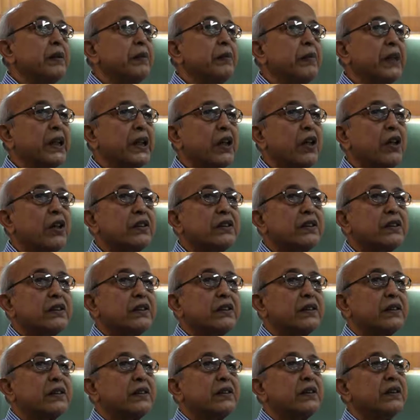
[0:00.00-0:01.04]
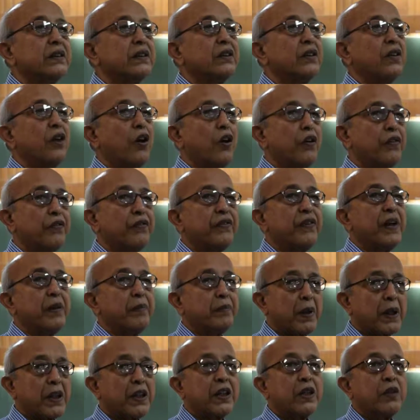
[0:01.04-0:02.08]
because of a
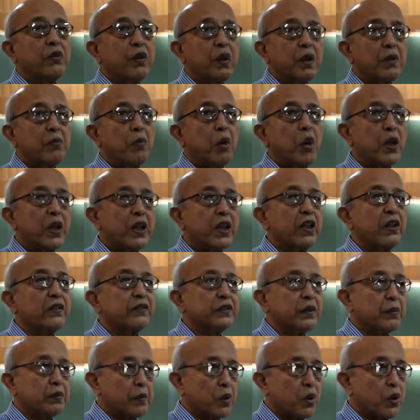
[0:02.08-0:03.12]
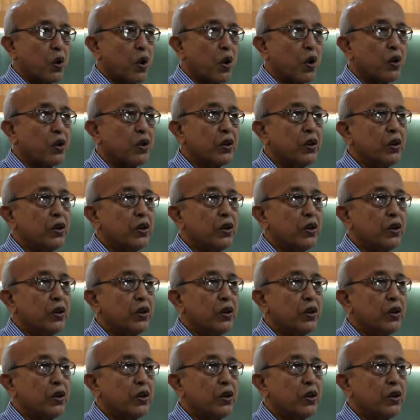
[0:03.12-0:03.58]
particular model of the proton